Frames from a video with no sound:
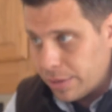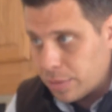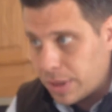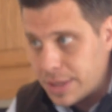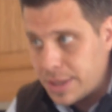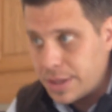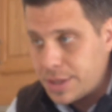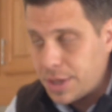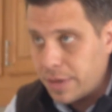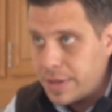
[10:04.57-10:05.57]
They're placed into
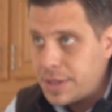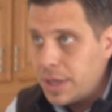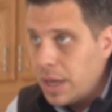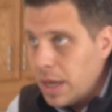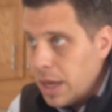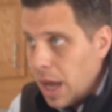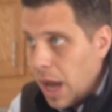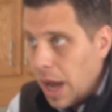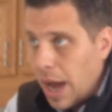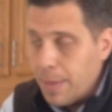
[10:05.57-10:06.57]
service.
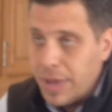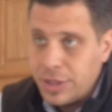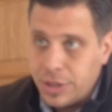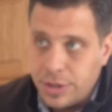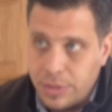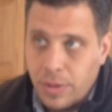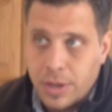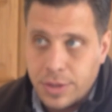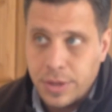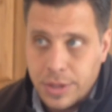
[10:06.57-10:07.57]
I mentioned to
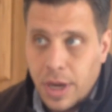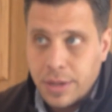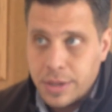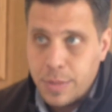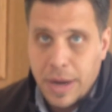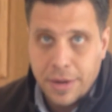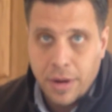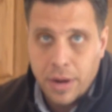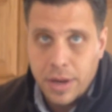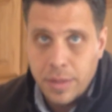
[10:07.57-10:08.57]
also the duct inspector,
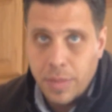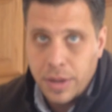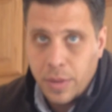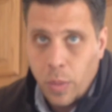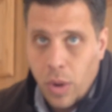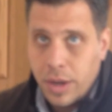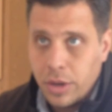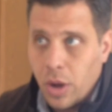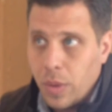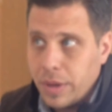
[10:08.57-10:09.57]
Arnie, but the one
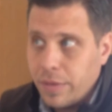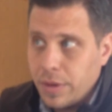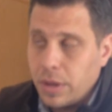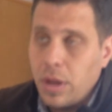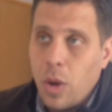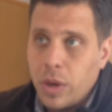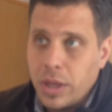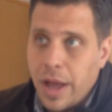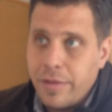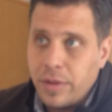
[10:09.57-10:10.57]
going for the lower
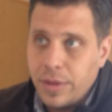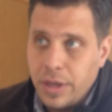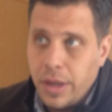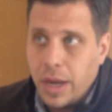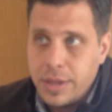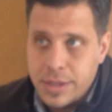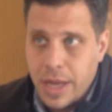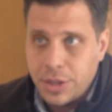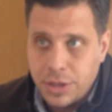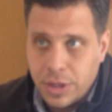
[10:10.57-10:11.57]
level, the duct is
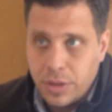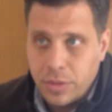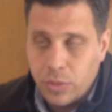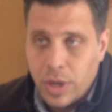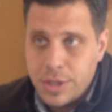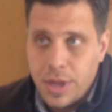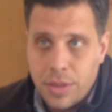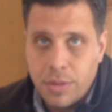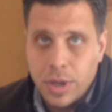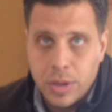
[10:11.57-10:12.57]
actually rusted
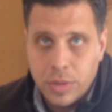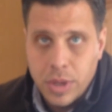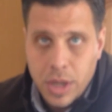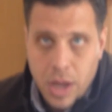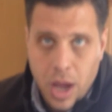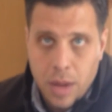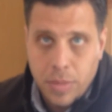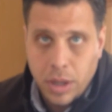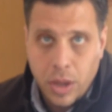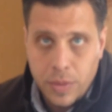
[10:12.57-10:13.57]
through
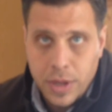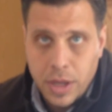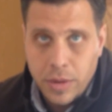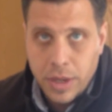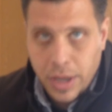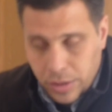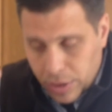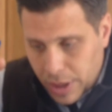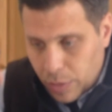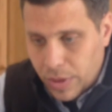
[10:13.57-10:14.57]
below the unit, and
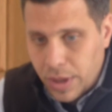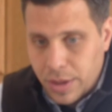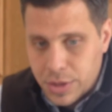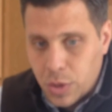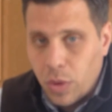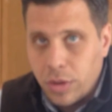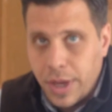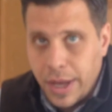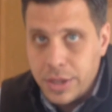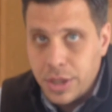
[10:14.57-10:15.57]
looking within the squirrel
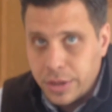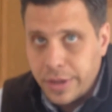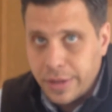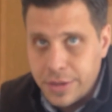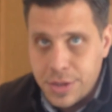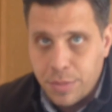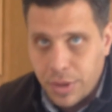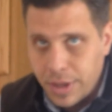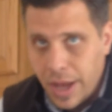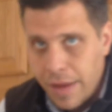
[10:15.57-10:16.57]
cage, it looks like there's some
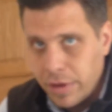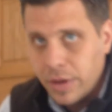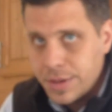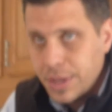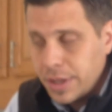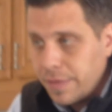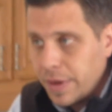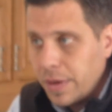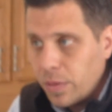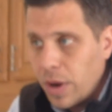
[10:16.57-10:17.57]
pretty heavy or
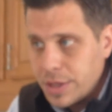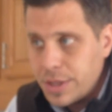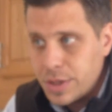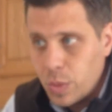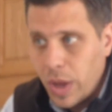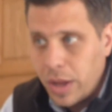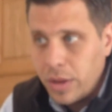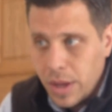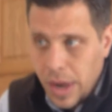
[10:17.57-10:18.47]
significant rust as well.